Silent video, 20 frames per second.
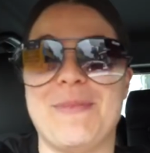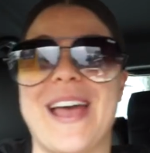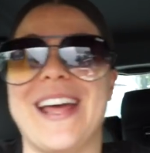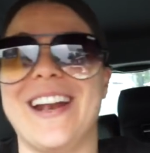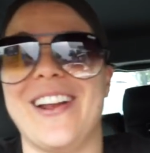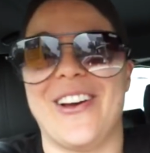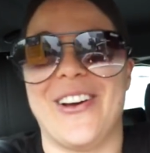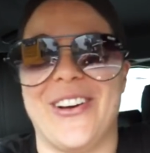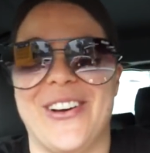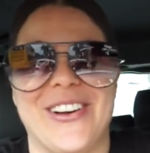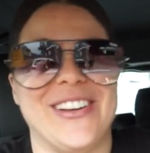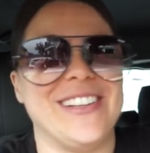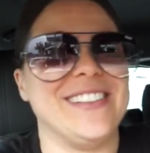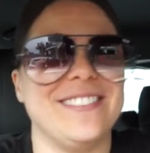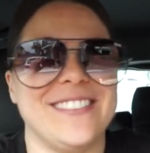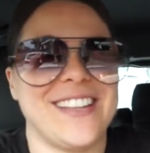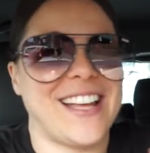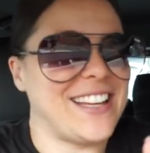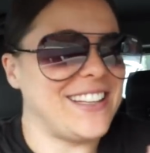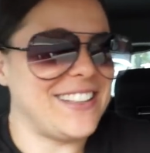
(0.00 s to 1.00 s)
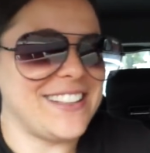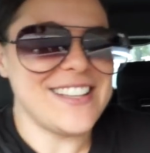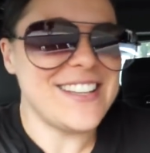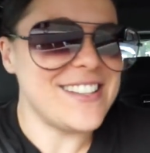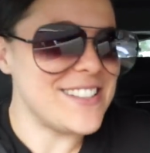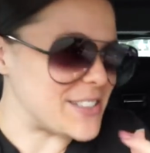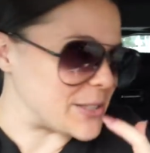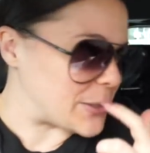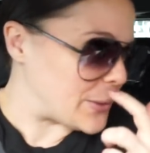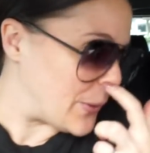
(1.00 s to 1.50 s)
met her, like
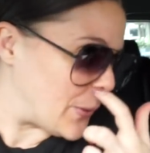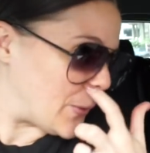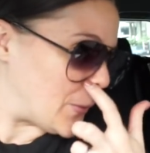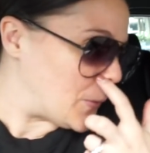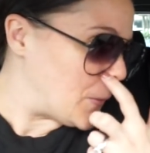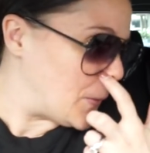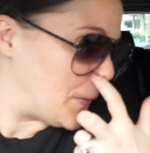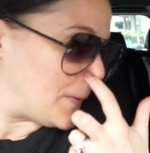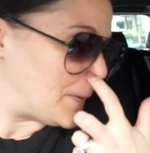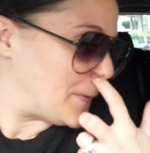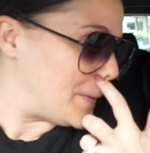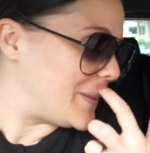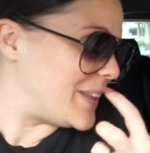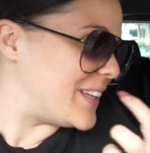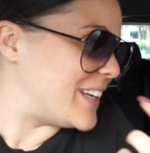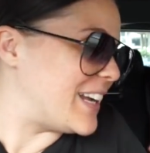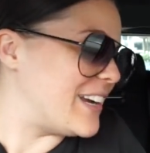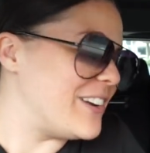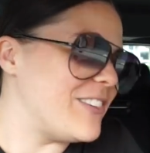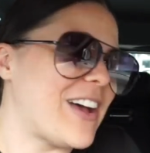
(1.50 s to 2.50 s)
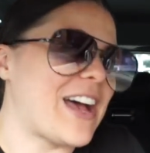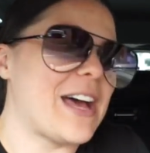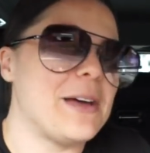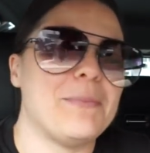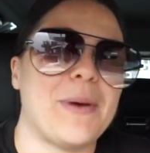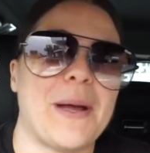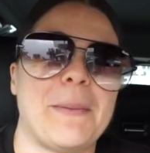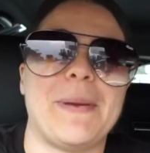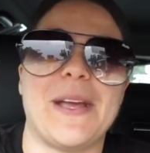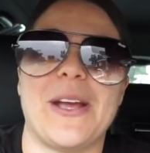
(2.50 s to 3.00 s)
years ago, that I've
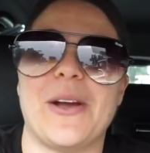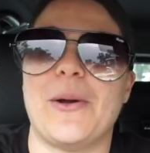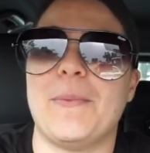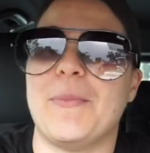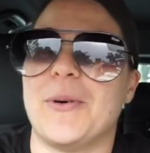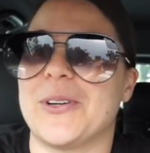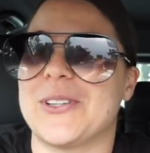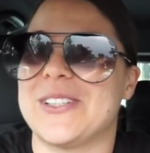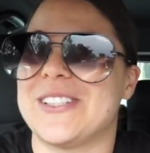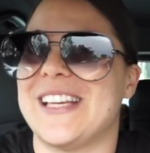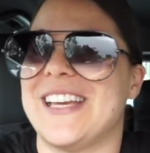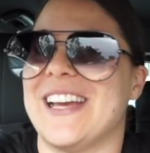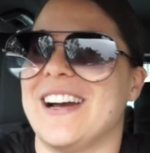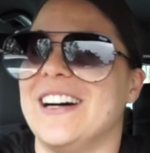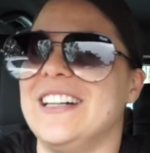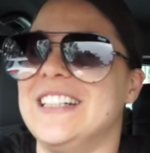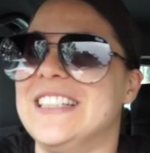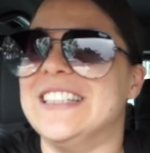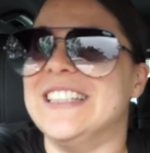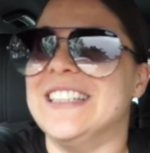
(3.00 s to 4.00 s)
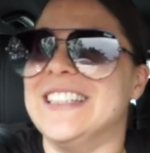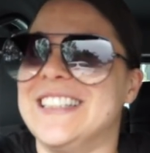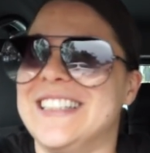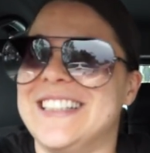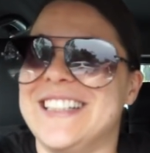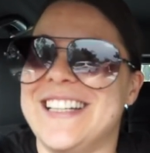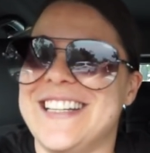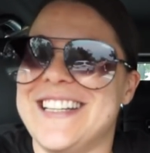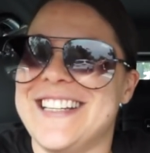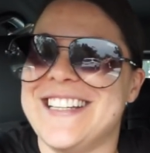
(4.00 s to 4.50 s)
had my PO box here,
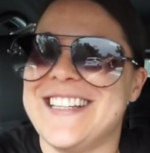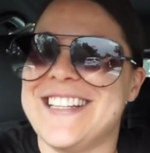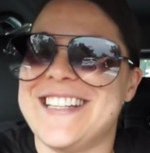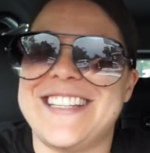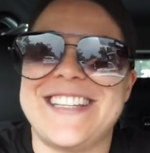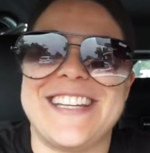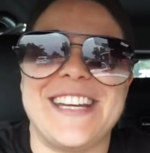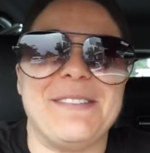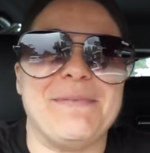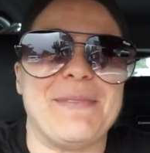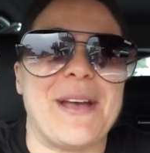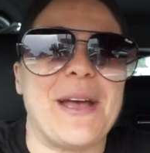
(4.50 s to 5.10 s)
she